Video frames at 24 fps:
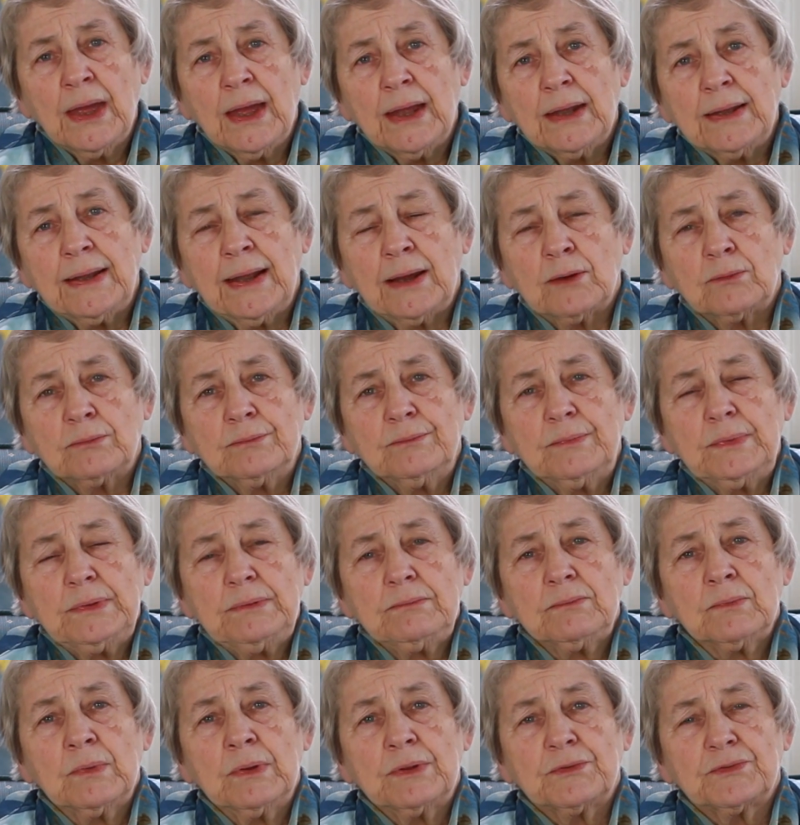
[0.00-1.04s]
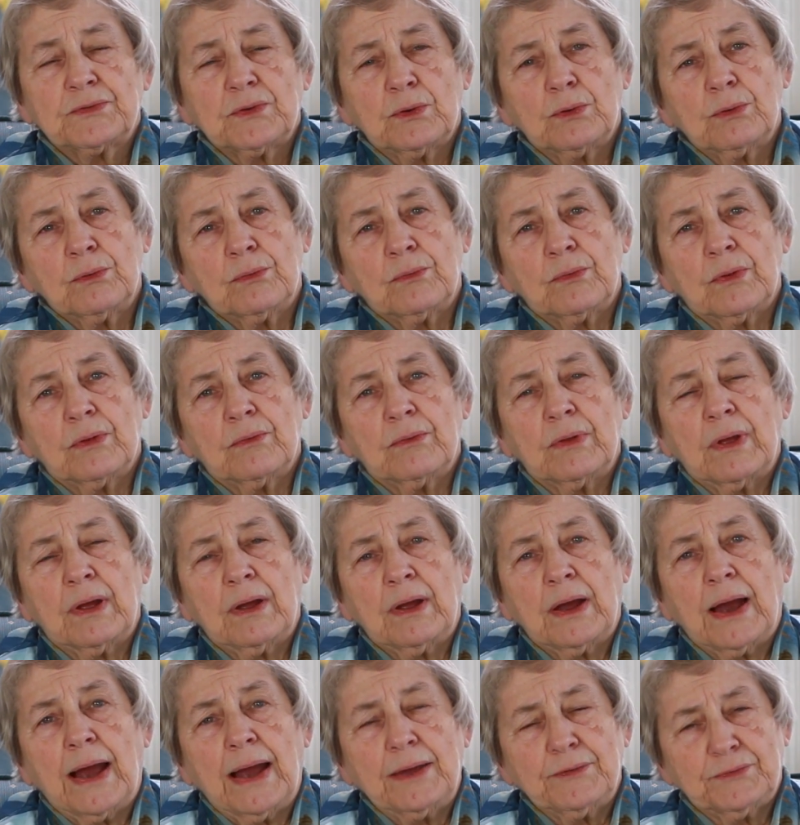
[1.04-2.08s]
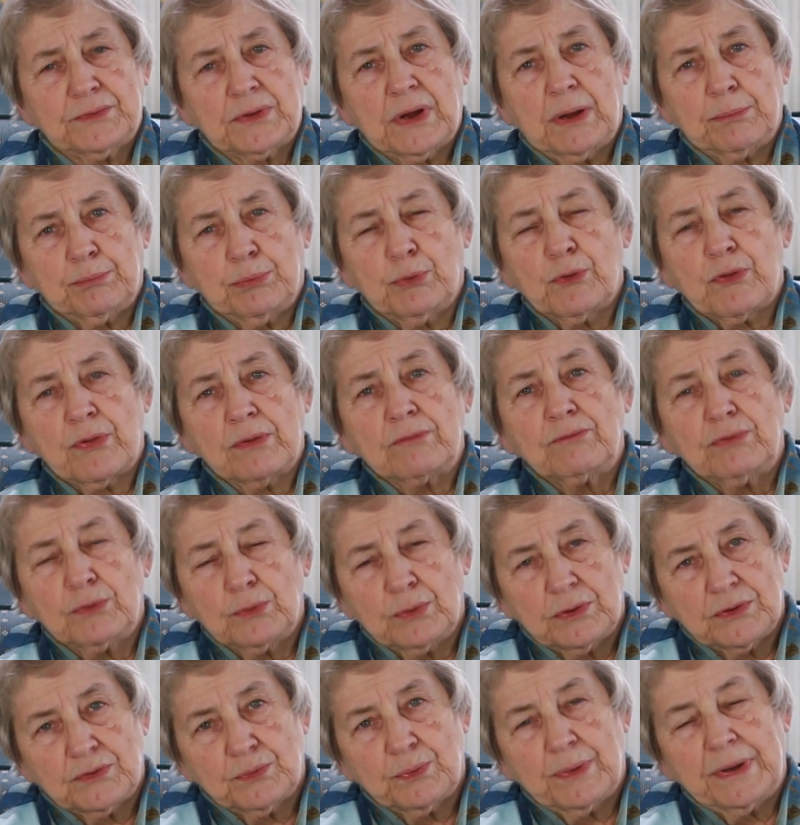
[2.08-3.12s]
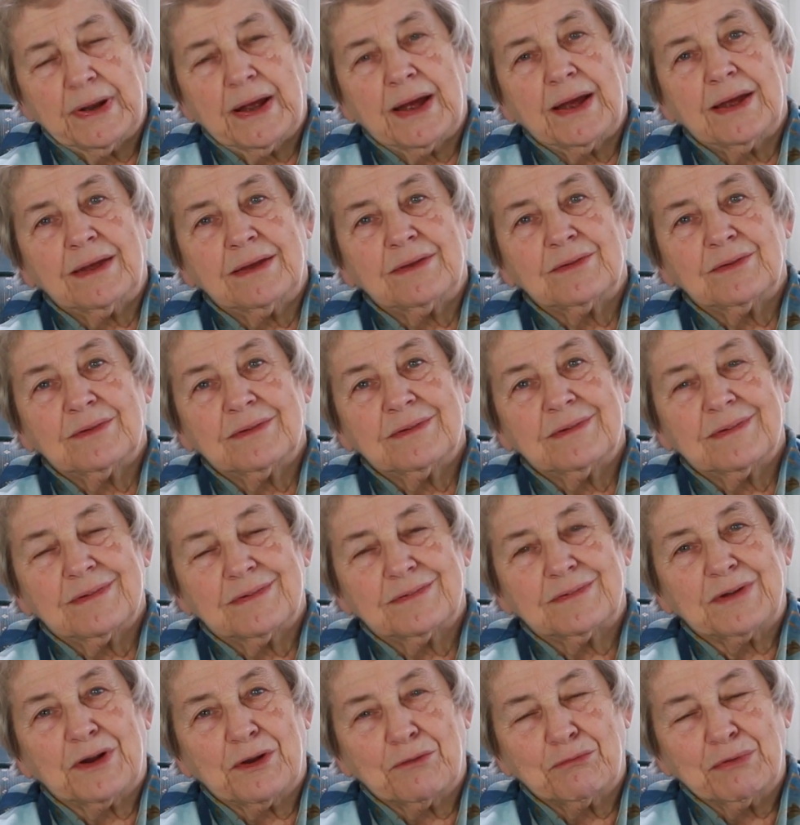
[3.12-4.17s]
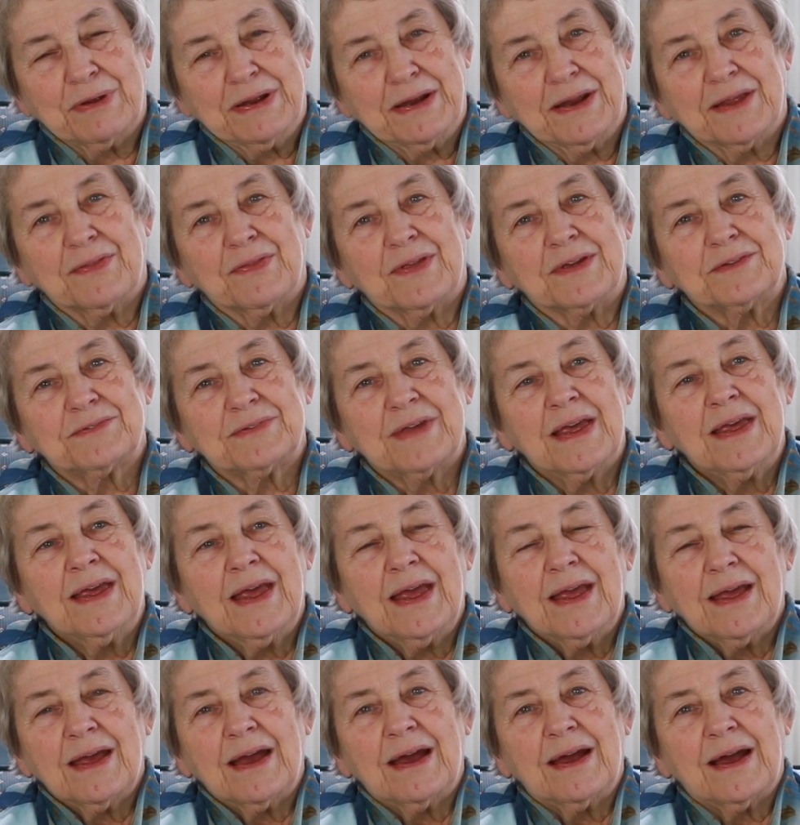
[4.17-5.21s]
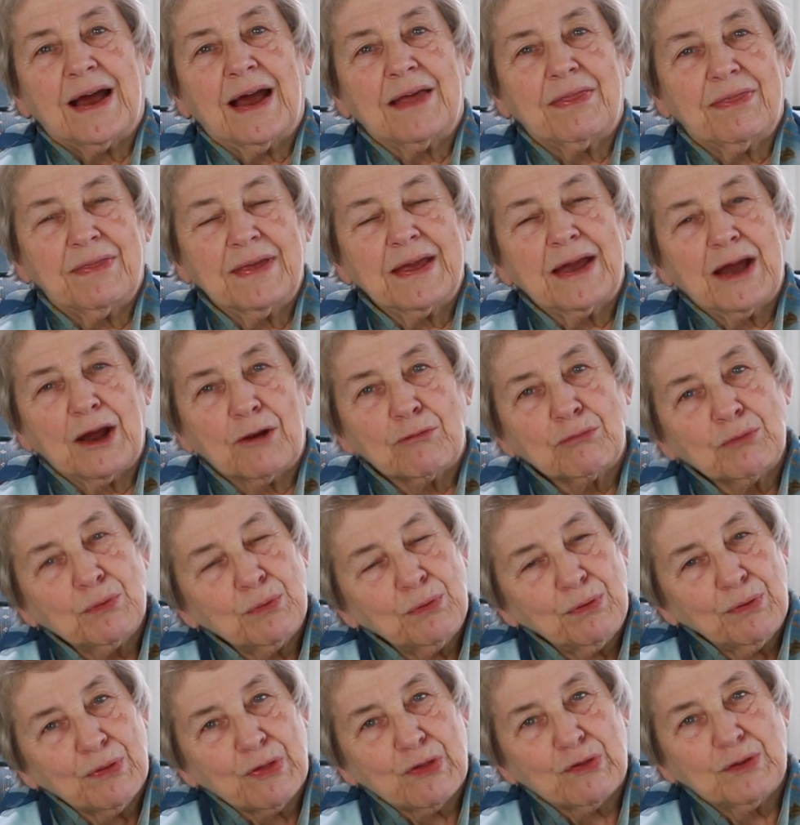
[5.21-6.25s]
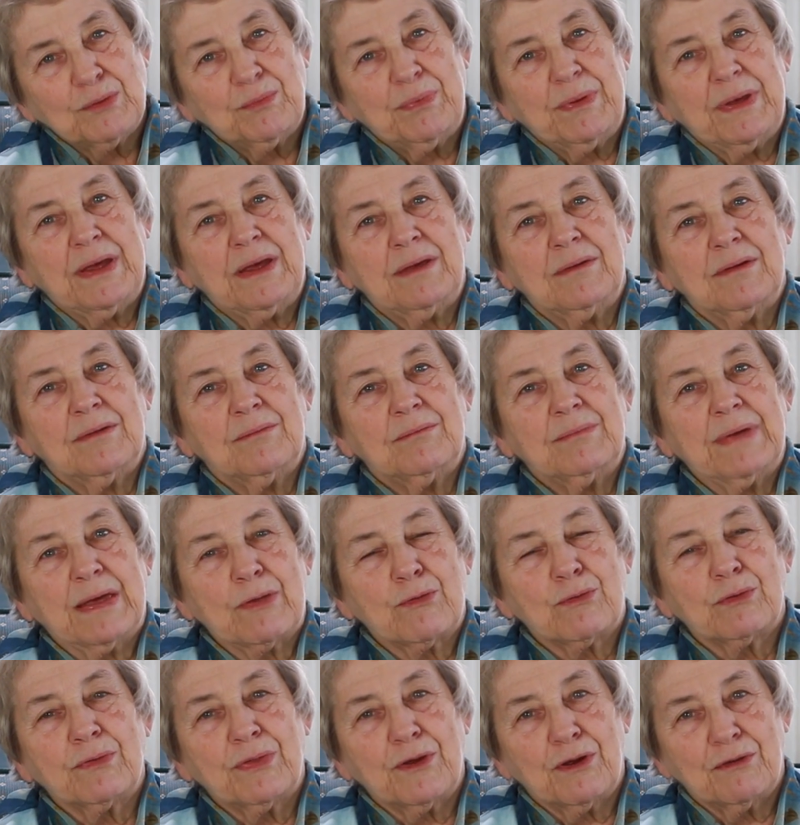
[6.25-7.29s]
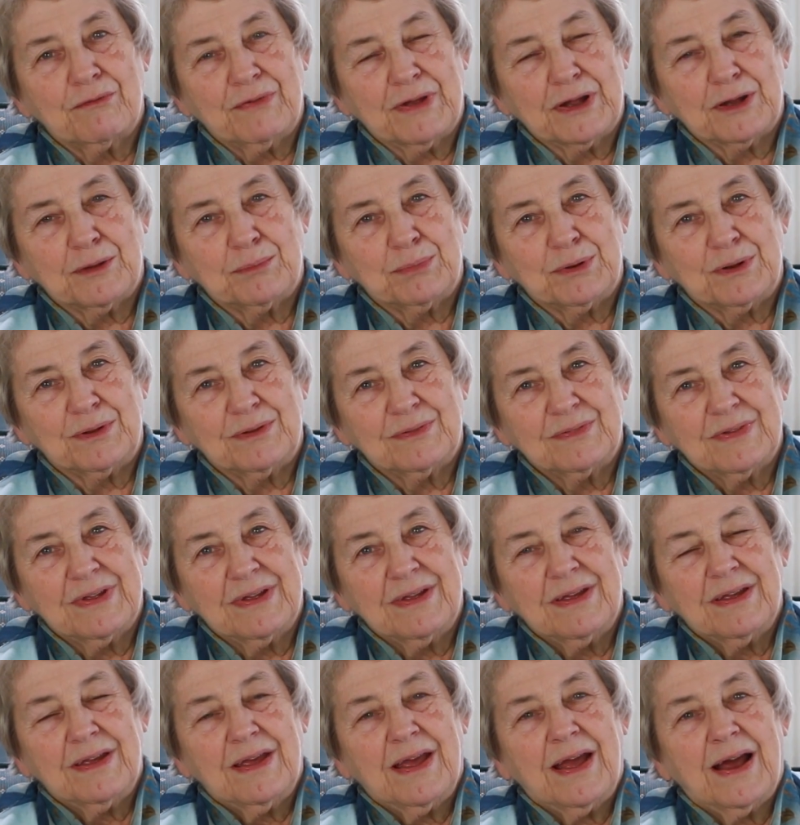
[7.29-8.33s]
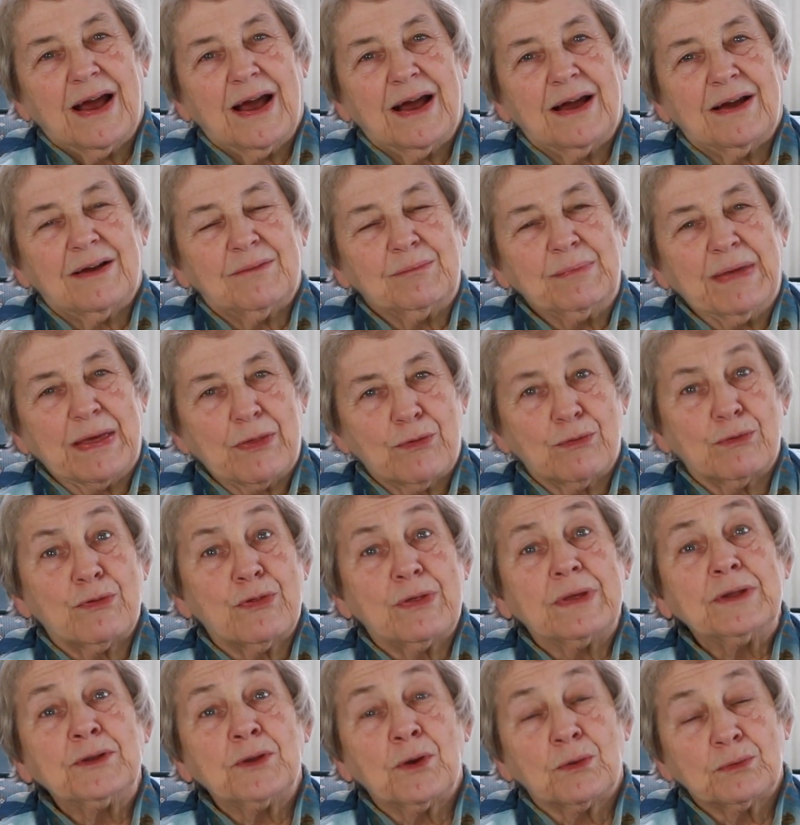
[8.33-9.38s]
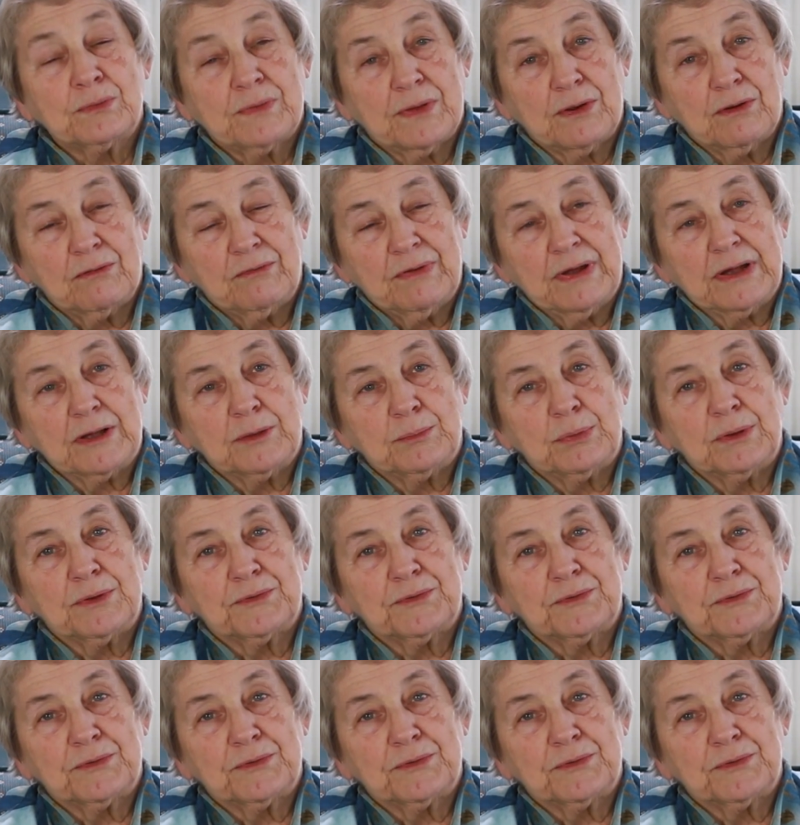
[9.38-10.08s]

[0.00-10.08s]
Now, so I stopped pushing fluids when I started reading this. I think our rule should be make sure they're available. Make sure she knows they're available.